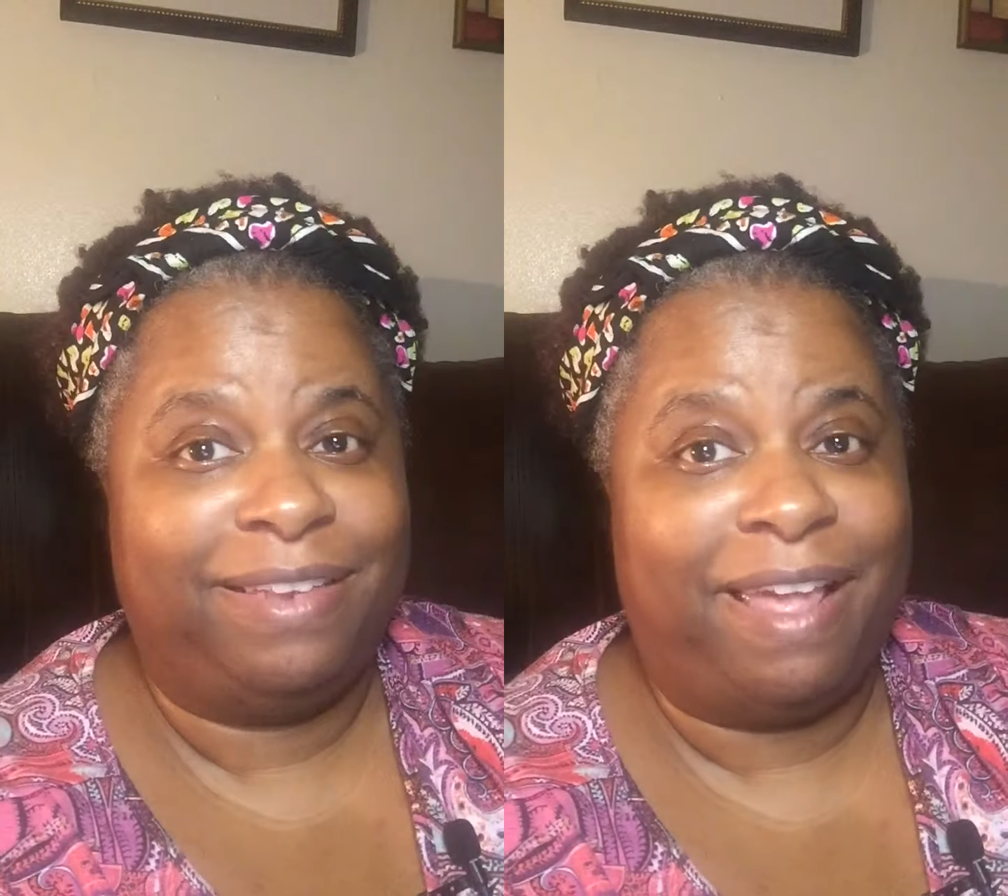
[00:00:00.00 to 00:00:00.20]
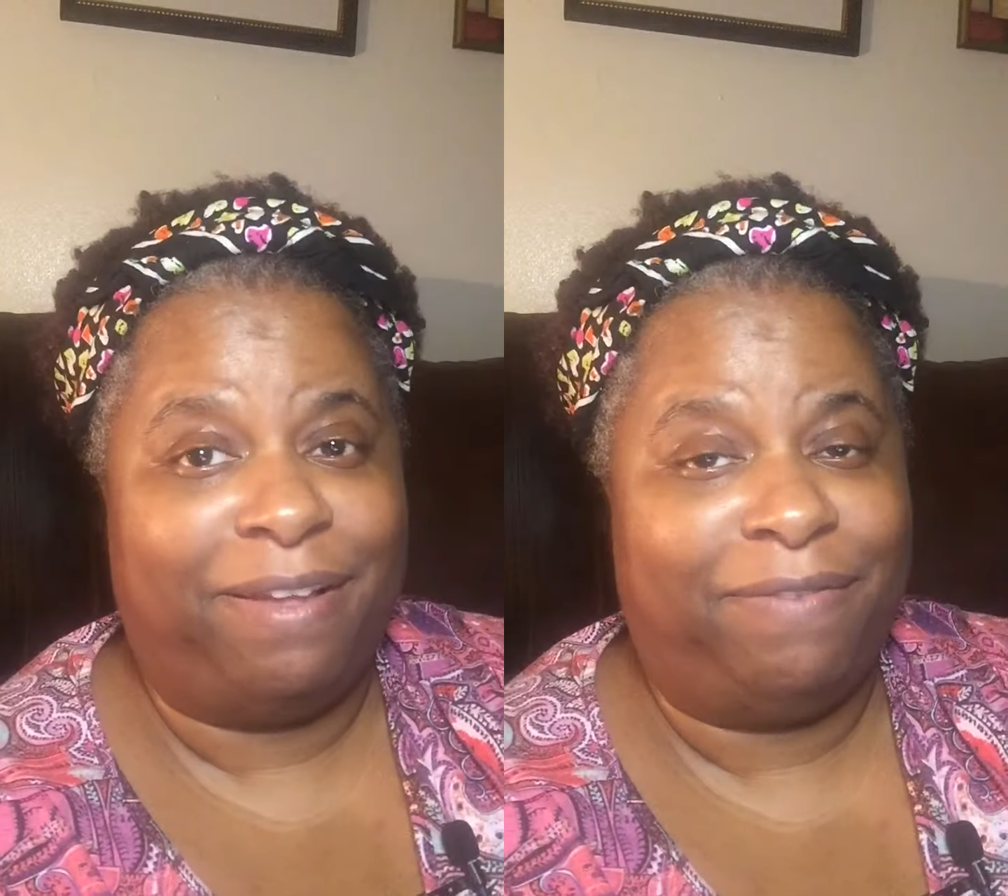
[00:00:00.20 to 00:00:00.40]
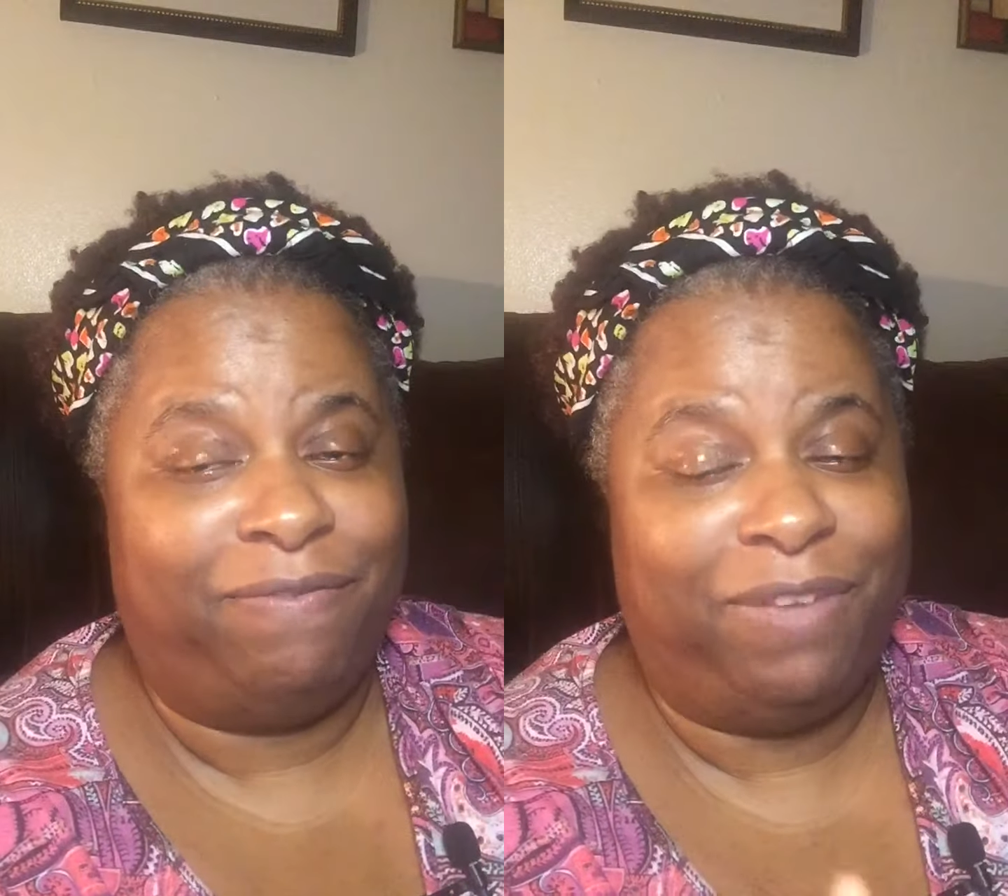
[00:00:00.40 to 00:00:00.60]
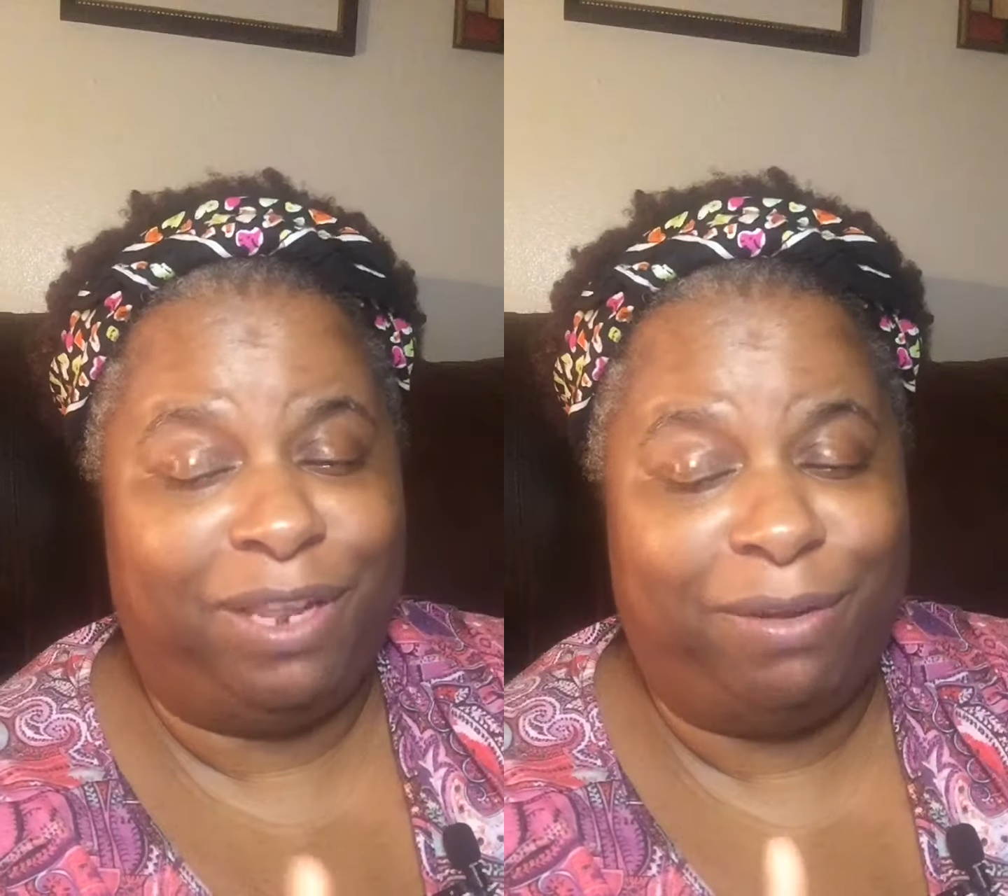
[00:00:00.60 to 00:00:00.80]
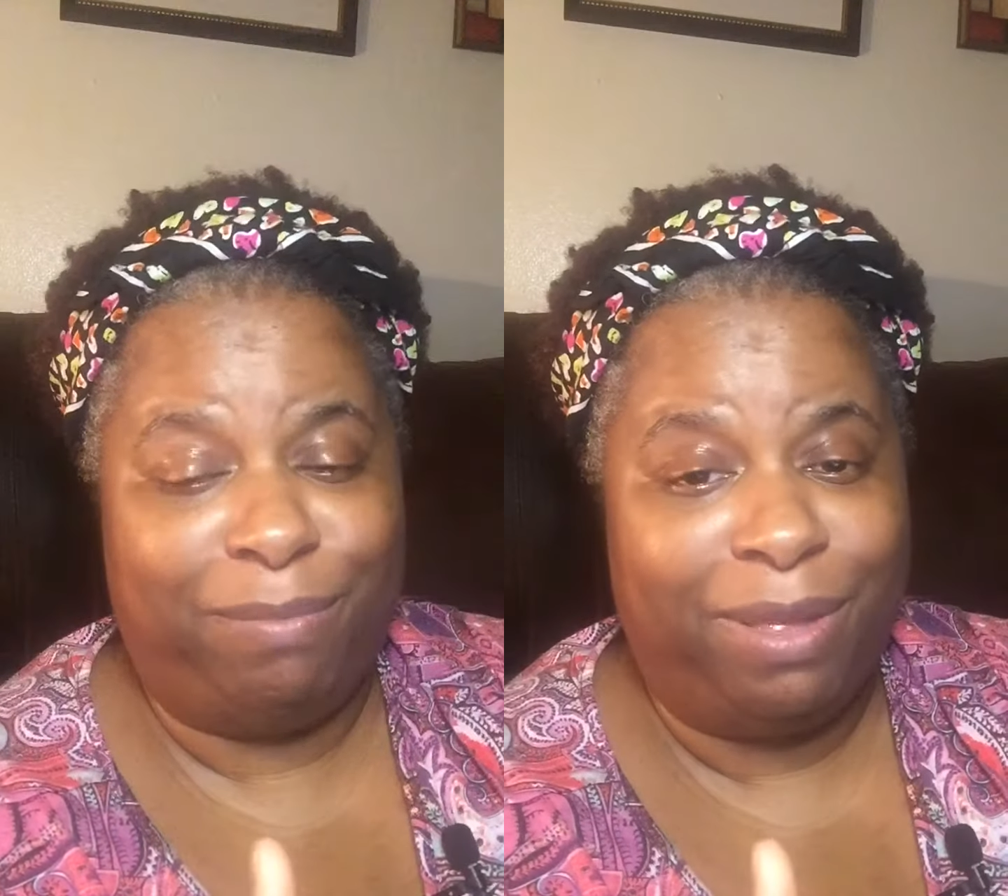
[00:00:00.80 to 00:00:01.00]
Now
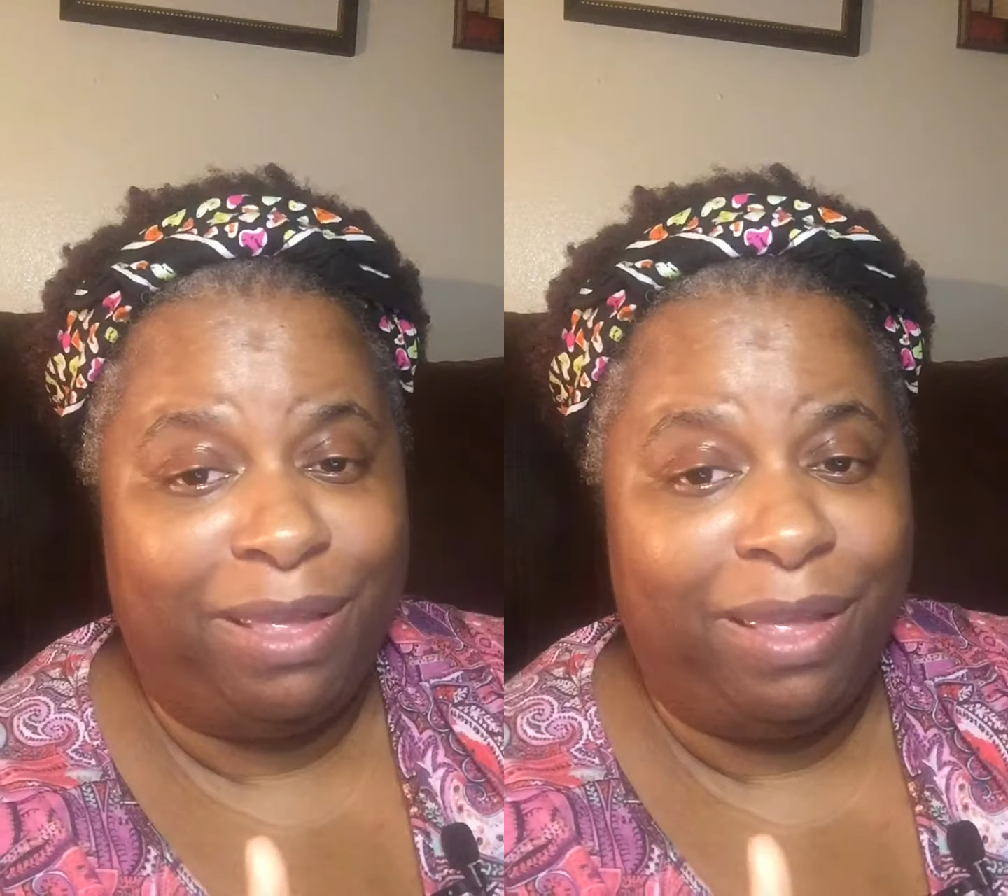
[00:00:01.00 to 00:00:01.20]
Venom,